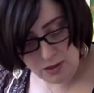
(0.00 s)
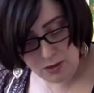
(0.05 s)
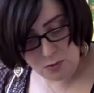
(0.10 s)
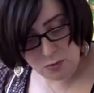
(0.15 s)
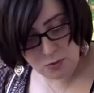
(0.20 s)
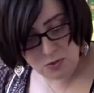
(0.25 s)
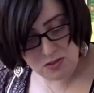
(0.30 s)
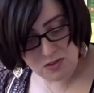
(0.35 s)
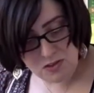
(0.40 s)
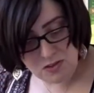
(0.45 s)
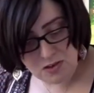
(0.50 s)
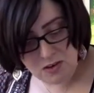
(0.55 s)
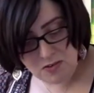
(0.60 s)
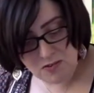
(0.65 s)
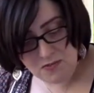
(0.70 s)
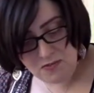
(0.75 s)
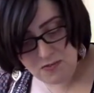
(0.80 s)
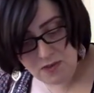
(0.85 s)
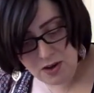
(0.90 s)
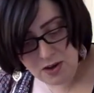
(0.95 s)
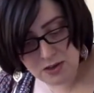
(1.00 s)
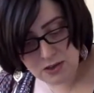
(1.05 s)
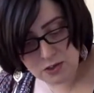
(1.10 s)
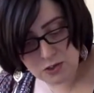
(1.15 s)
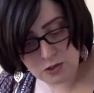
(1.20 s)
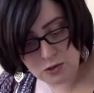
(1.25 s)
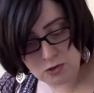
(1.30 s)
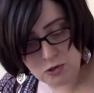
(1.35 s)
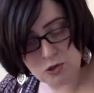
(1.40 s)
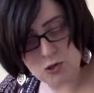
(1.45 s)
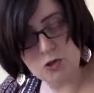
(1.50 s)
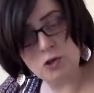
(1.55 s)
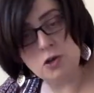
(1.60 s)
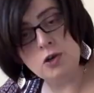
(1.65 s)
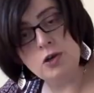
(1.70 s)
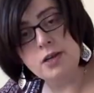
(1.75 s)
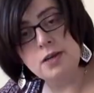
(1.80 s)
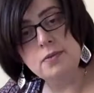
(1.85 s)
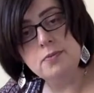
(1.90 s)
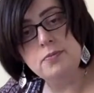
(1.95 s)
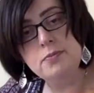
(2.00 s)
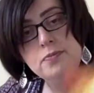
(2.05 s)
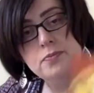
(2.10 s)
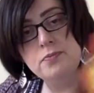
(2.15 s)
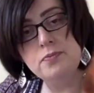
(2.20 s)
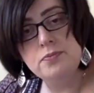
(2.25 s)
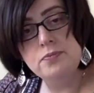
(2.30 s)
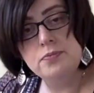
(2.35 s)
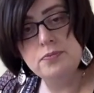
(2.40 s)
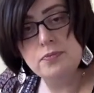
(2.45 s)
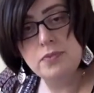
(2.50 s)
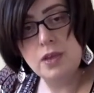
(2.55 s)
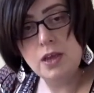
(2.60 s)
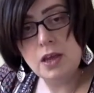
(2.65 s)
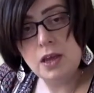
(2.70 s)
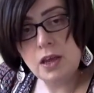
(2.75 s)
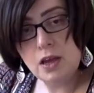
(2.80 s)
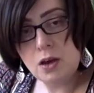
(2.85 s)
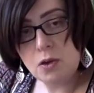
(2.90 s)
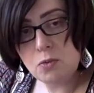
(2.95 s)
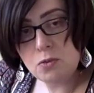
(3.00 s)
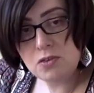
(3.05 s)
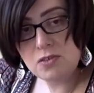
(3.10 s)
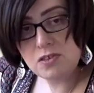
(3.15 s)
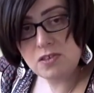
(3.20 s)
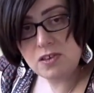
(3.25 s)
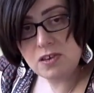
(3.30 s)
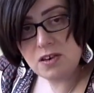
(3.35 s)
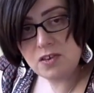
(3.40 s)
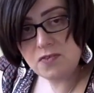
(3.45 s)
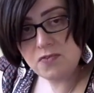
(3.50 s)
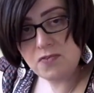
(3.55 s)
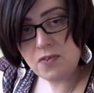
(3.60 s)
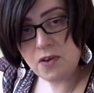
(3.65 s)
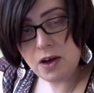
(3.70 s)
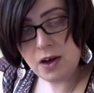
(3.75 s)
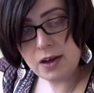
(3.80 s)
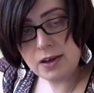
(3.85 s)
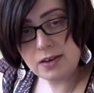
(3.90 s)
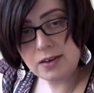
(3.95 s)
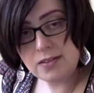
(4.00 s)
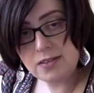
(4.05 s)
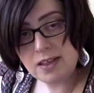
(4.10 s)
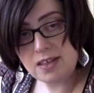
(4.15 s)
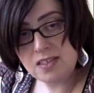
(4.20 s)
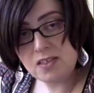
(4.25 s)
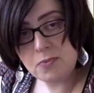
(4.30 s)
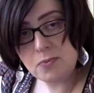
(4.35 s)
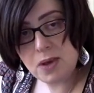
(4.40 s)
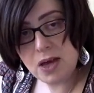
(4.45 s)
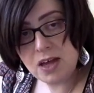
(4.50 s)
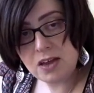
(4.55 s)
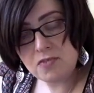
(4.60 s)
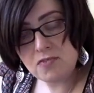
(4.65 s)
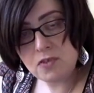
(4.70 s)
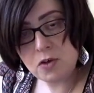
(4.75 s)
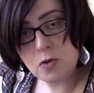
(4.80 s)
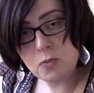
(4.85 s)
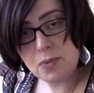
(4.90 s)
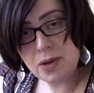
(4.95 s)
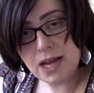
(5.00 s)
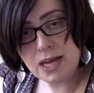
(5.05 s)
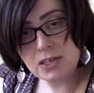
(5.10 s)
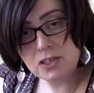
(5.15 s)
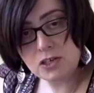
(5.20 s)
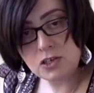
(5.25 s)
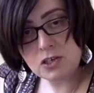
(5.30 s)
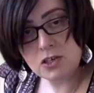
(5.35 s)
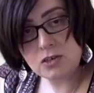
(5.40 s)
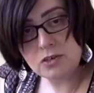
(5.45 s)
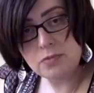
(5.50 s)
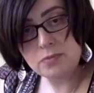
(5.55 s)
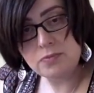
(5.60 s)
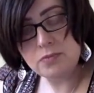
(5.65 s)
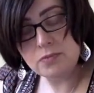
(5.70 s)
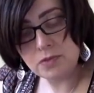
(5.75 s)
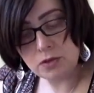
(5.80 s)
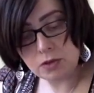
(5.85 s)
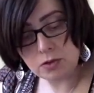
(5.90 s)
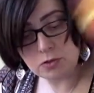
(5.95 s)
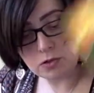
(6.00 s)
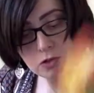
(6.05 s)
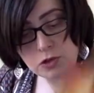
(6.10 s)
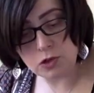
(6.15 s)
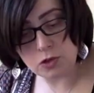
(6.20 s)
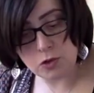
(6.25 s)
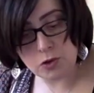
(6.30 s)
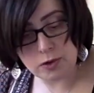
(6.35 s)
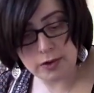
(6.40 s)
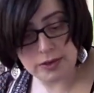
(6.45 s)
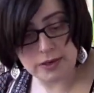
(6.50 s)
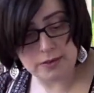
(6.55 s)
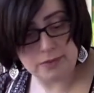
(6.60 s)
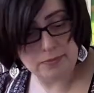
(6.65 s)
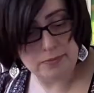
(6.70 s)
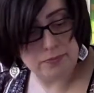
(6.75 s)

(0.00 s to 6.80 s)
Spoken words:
Wants you to find your joy. Wants you to find that's part of your passion, your joy,